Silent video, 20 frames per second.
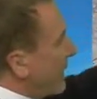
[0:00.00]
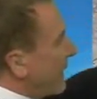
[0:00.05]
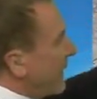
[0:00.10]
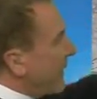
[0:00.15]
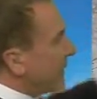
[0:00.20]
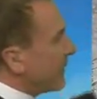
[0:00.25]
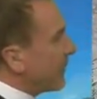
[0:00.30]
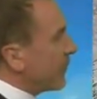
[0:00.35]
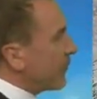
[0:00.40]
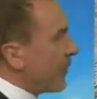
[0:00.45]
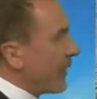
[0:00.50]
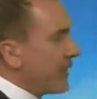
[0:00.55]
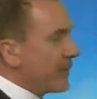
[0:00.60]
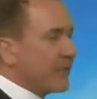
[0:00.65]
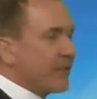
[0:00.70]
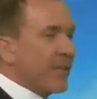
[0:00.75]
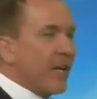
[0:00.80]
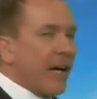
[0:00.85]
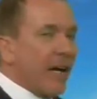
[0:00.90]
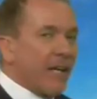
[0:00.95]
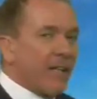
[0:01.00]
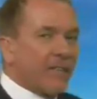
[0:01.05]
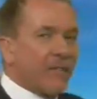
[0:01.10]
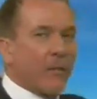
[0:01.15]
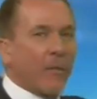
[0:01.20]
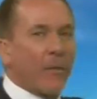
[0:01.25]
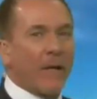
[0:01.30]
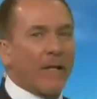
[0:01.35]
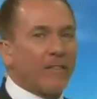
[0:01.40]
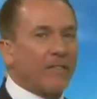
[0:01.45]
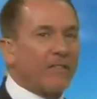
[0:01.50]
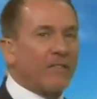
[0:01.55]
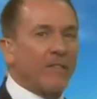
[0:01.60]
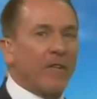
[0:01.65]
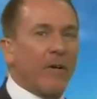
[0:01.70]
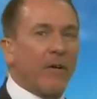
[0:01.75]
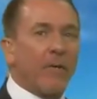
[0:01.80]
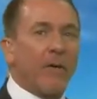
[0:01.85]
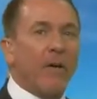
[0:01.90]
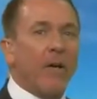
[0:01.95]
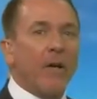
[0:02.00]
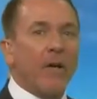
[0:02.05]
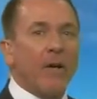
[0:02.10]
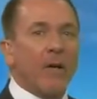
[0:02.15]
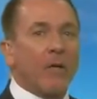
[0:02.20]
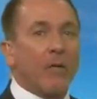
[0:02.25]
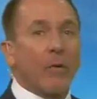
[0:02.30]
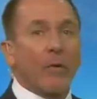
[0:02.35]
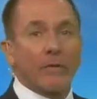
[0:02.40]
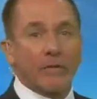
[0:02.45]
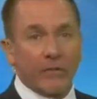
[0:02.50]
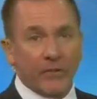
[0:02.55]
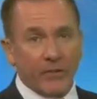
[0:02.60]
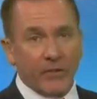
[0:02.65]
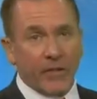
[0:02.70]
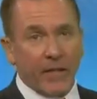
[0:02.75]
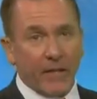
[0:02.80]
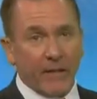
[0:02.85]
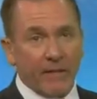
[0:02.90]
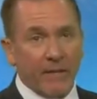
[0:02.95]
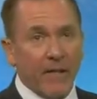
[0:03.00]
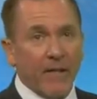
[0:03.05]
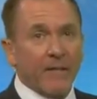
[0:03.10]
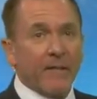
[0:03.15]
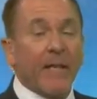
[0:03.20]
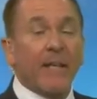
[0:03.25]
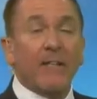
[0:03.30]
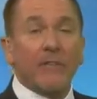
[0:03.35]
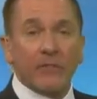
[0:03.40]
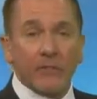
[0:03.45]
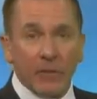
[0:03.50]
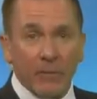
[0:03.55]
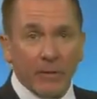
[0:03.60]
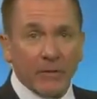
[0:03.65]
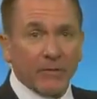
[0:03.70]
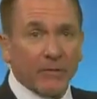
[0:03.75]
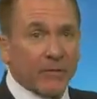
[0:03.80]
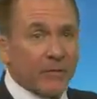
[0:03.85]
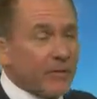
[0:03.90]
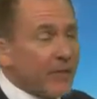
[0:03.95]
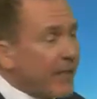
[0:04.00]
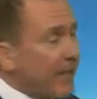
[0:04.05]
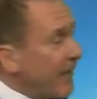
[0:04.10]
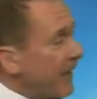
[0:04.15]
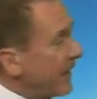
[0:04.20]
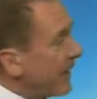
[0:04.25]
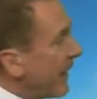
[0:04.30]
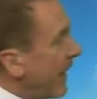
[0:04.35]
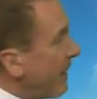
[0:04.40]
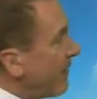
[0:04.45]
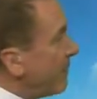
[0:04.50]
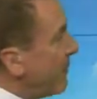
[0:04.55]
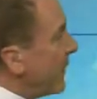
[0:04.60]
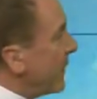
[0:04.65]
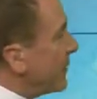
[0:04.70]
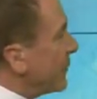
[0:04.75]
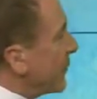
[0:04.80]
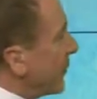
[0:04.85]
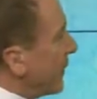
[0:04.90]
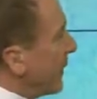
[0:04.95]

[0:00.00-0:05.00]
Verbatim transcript: you got the gray skies, the white snow. Gorgeous shot. Thank you so much for sending that picture